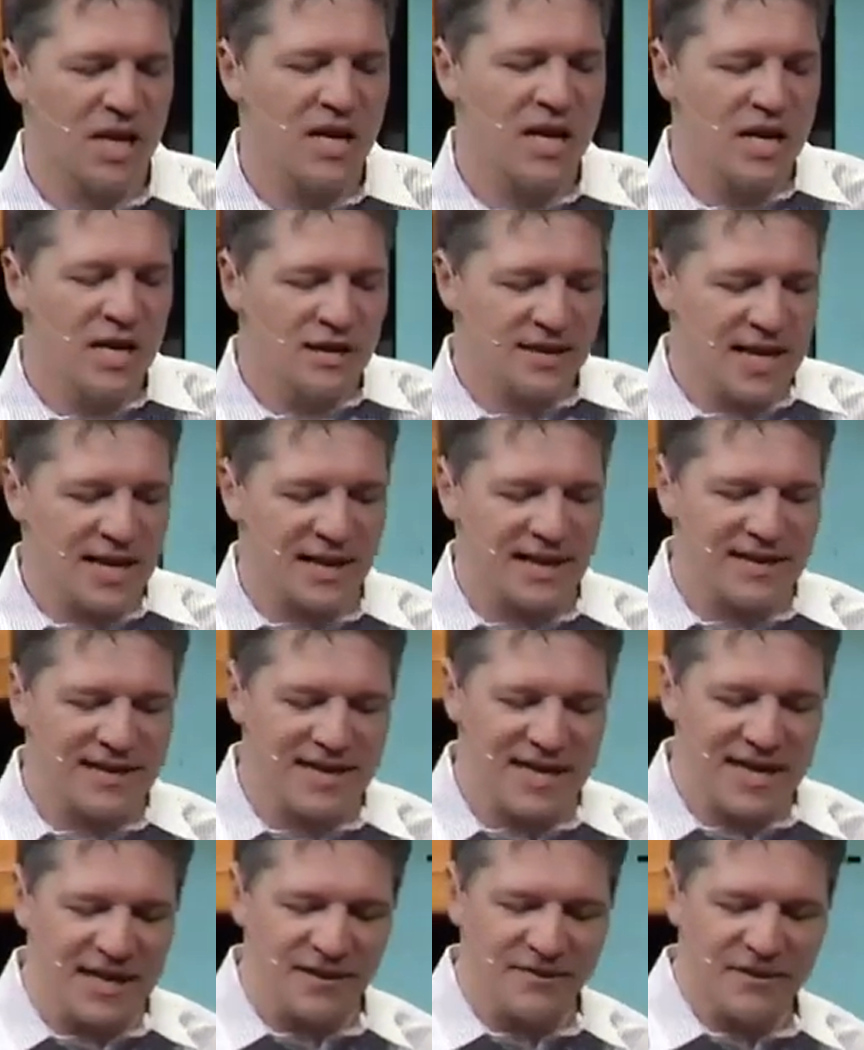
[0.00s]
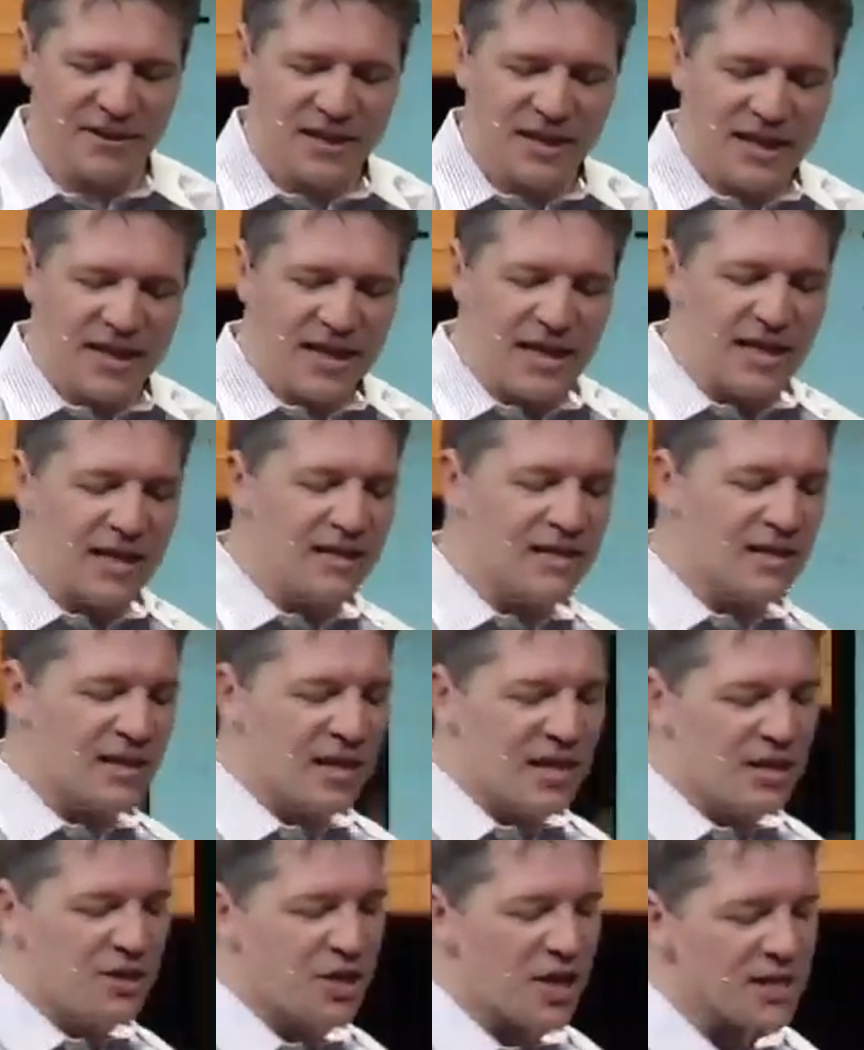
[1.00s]
Second thing is
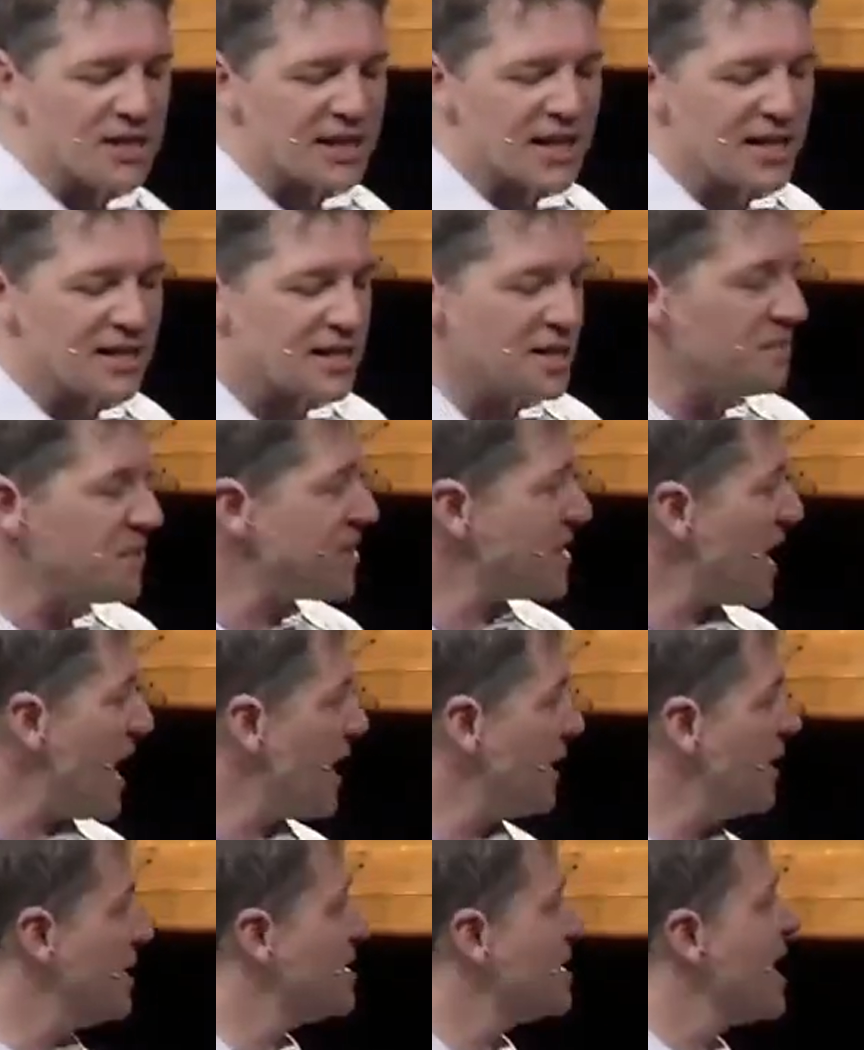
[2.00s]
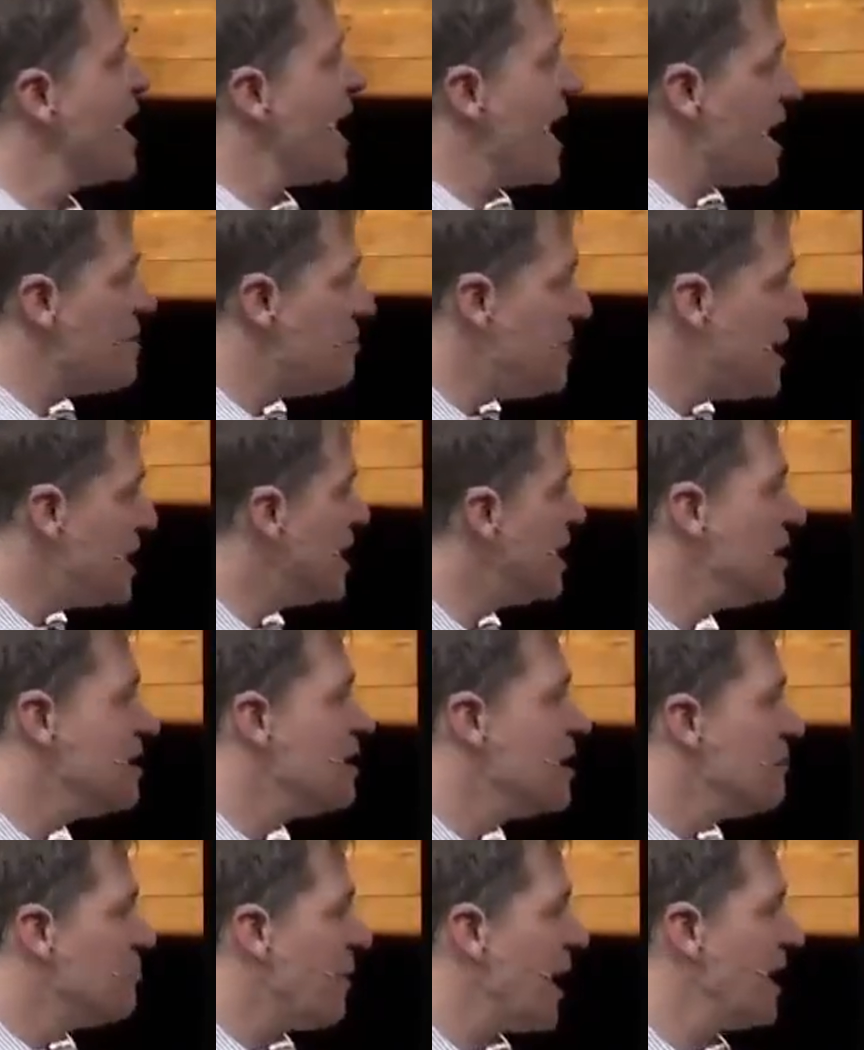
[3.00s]
just get some silence and begin
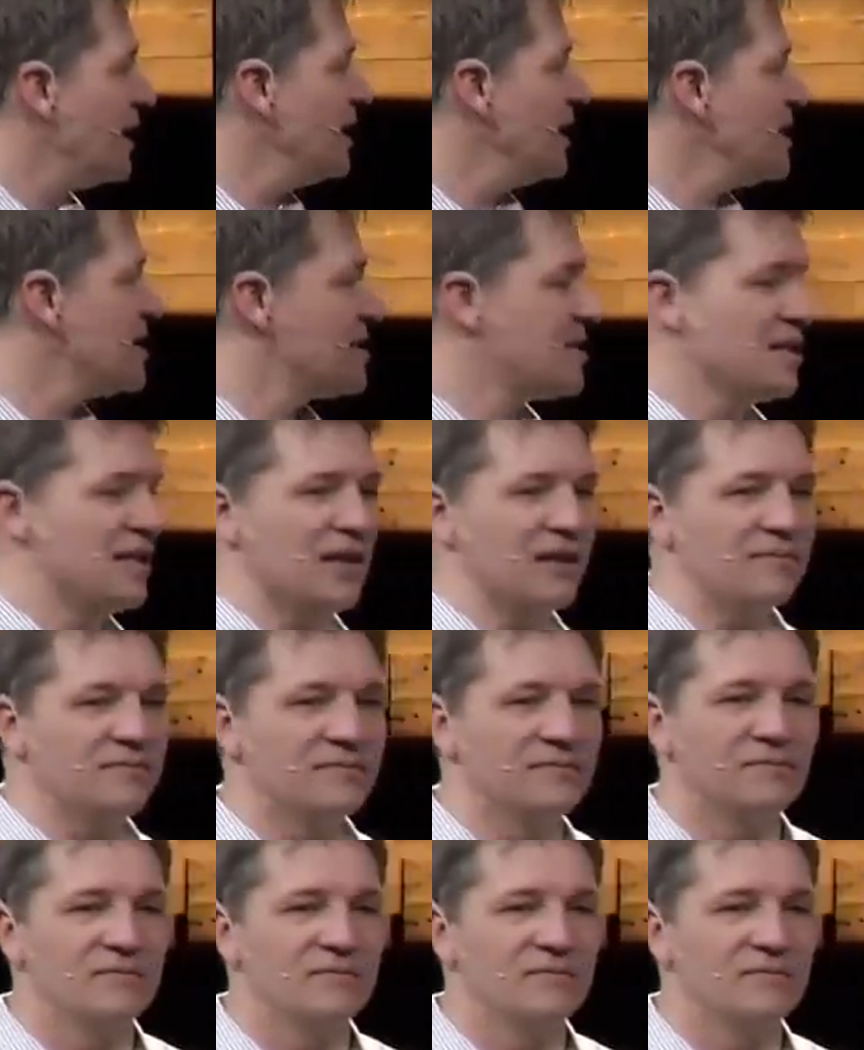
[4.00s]
by listening.